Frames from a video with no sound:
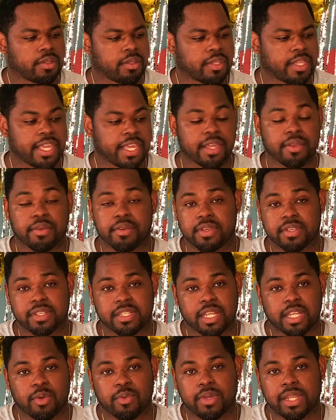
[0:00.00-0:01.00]
the areas
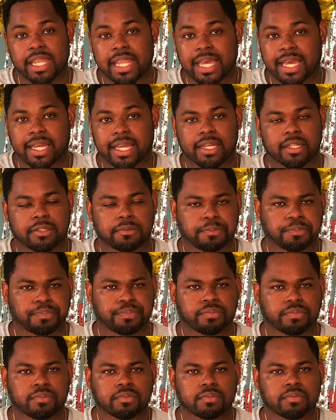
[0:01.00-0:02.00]
that we lack
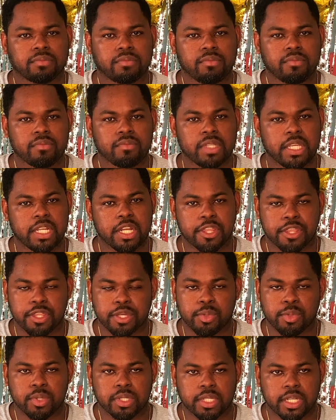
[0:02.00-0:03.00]
in a third
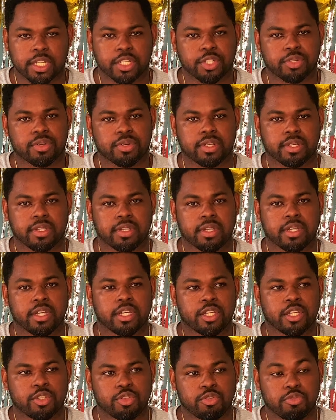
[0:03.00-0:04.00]
world country
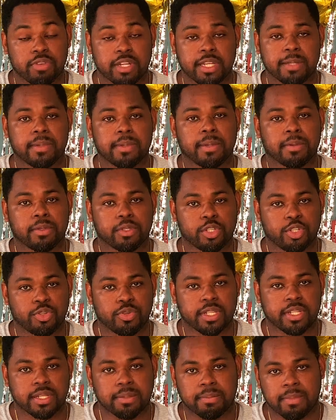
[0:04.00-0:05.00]
to really be able to
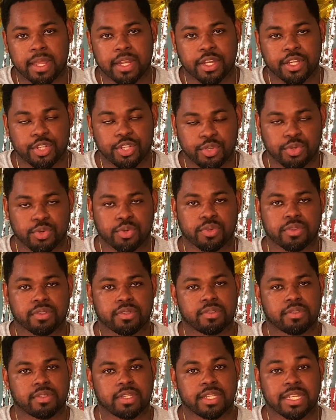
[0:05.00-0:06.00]
treat and manage
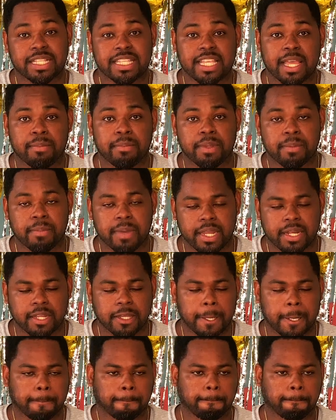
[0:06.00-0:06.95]
strokes in a timely manner.